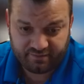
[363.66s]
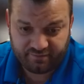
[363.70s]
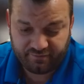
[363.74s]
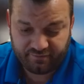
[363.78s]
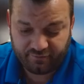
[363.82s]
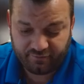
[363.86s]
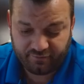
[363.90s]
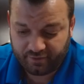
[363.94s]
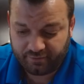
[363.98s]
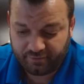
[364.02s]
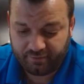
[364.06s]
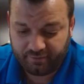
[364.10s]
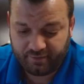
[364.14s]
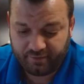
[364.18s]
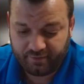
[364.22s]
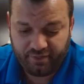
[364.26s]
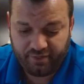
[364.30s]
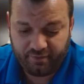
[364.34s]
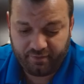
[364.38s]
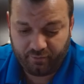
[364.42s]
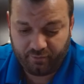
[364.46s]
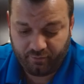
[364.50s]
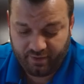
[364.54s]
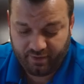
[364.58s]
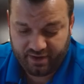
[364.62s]
back and forth
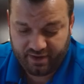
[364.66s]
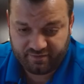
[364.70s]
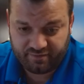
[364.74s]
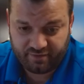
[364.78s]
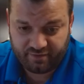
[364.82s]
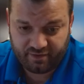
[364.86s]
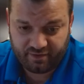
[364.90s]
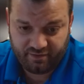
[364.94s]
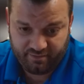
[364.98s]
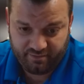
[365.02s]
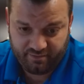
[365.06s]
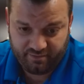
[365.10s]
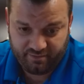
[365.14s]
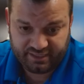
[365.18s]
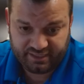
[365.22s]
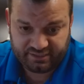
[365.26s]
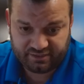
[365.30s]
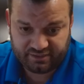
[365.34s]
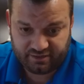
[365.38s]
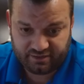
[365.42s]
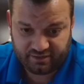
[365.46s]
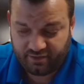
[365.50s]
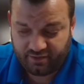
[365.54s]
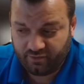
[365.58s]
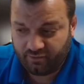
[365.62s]
with Weever to
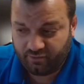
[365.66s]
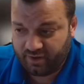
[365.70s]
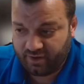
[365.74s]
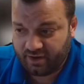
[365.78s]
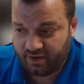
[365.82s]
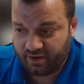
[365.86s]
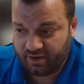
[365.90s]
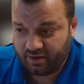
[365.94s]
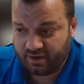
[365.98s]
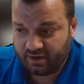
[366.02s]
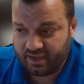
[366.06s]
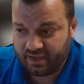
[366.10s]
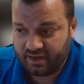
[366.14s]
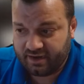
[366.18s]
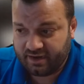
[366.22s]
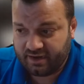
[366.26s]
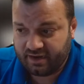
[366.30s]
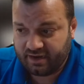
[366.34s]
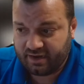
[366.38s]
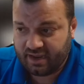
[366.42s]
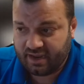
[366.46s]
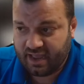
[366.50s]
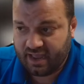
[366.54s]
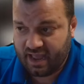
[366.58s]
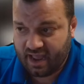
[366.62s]
make sure that we are
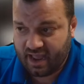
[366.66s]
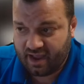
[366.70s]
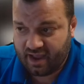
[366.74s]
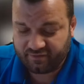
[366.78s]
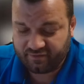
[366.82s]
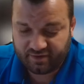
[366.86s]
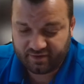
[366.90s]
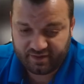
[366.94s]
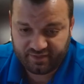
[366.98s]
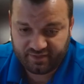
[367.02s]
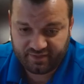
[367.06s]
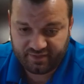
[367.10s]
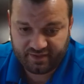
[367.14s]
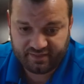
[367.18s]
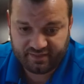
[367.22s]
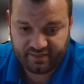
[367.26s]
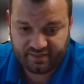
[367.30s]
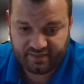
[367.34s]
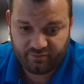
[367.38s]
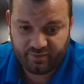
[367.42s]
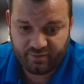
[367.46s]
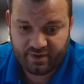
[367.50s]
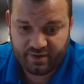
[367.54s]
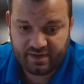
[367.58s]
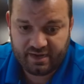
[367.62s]
getting
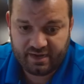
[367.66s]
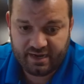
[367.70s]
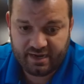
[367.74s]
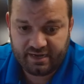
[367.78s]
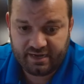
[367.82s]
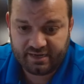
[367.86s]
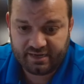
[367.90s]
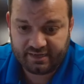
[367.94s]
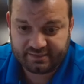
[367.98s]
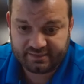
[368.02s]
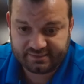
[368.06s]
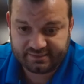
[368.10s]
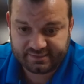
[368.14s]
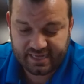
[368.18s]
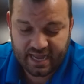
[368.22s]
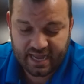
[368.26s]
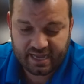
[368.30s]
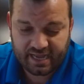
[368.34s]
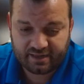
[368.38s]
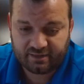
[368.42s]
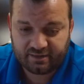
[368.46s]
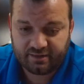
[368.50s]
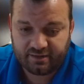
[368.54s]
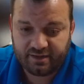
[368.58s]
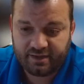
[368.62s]
everything that we need
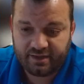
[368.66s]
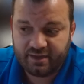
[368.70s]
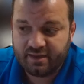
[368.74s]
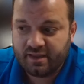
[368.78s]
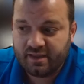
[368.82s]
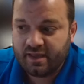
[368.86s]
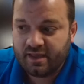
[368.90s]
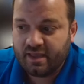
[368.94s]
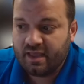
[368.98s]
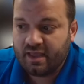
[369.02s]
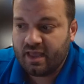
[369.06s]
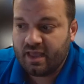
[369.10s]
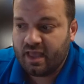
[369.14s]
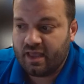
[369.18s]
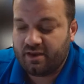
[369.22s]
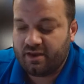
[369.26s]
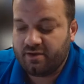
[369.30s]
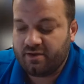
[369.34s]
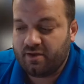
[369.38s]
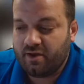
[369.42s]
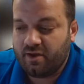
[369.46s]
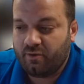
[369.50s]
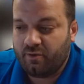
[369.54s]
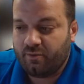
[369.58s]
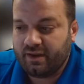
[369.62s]
exactly,
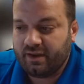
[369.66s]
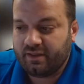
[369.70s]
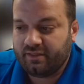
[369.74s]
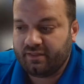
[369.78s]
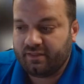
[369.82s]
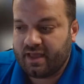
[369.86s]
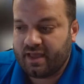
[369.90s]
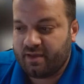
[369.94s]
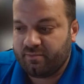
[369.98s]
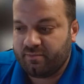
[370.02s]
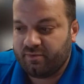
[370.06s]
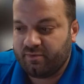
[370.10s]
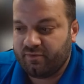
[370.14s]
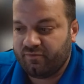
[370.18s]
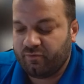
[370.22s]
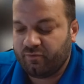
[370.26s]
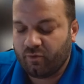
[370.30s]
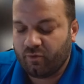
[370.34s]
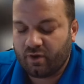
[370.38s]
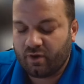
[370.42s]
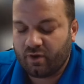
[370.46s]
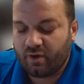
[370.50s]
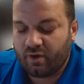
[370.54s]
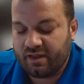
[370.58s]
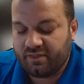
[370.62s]
and knowing that
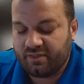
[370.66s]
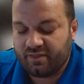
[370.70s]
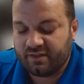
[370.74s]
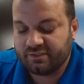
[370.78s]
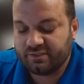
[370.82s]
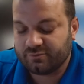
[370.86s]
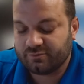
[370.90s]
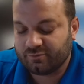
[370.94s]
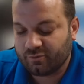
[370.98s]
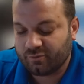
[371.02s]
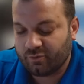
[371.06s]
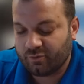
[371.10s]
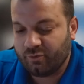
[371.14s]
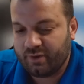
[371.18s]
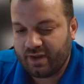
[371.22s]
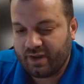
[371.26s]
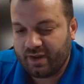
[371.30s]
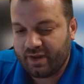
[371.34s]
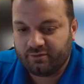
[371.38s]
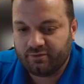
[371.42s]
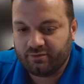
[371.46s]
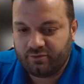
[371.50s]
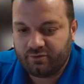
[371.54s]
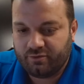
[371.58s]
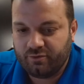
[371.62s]
before anything's
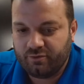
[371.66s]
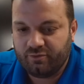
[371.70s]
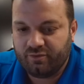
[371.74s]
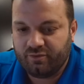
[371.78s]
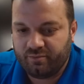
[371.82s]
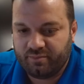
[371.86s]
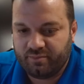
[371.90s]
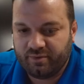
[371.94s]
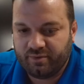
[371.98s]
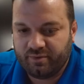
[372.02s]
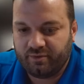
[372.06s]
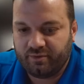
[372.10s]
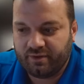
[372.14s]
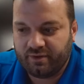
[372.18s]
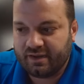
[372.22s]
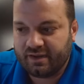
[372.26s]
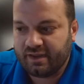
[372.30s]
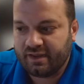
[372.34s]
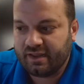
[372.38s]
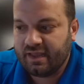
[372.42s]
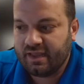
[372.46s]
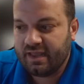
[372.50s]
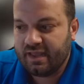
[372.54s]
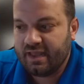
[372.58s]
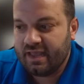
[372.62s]
rolled out to the
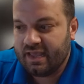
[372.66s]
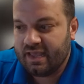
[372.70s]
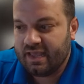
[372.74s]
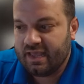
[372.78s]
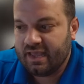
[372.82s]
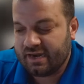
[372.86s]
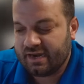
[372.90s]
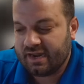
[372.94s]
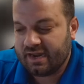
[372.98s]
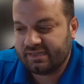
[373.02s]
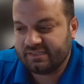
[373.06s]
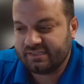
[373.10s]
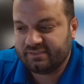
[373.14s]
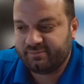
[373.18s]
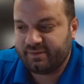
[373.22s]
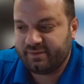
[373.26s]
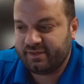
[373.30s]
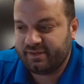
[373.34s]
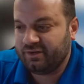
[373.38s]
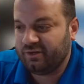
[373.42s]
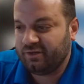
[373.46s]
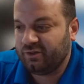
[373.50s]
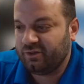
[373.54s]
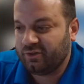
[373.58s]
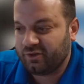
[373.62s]
building, it has
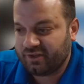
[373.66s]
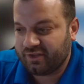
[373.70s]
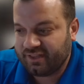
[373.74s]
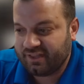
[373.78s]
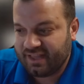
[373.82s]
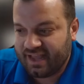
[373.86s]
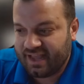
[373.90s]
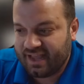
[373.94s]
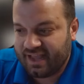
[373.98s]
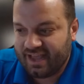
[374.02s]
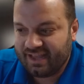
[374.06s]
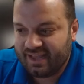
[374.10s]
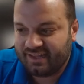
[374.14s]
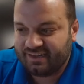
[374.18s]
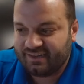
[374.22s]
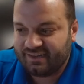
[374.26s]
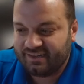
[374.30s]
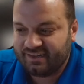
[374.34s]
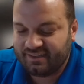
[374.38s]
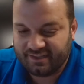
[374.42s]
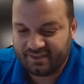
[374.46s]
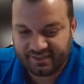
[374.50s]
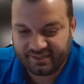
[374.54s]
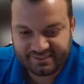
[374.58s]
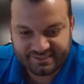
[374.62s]
been looked at
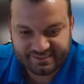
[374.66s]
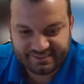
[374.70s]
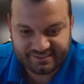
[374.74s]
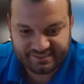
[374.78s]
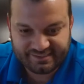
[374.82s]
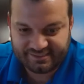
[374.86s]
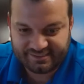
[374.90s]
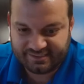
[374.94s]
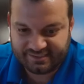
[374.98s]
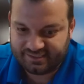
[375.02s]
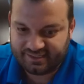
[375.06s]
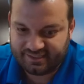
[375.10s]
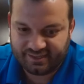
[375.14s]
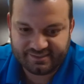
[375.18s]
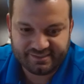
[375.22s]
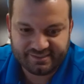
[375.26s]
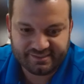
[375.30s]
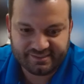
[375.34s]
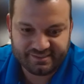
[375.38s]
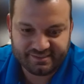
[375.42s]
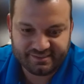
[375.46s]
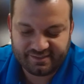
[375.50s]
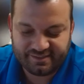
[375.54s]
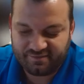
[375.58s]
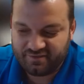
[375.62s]
dozens and
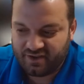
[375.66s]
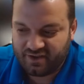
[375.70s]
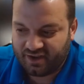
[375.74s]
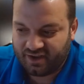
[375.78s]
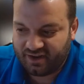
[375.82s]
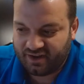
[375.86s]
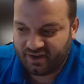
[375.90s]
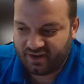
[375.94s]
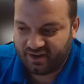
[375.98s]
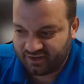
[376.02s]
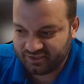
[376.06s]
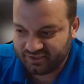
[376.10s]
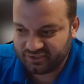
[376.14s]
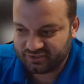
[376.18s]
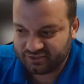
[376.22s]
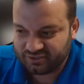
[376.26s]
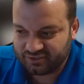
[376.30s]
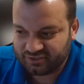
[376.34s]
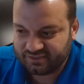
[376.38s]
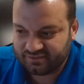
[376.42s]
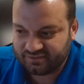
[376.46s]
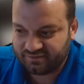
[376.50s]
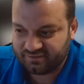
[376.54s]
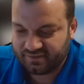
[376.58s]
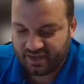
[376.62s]
dozens, if not
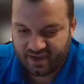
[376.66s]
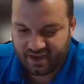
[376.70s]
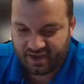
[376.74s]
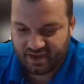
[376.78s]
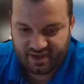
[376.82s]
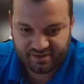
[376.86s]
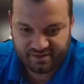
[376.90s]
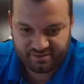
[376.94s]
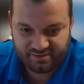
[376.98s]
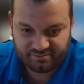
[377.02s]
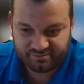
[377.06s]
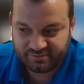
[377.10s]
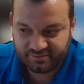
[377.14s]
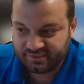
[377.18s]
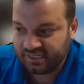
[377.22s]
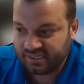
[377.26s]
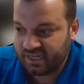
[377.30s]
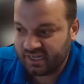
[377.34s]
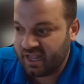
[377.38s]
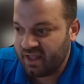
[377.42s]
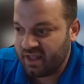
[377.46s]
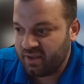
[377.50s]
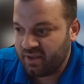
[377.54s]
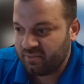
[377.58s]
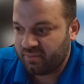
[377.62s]
hundreds of times
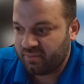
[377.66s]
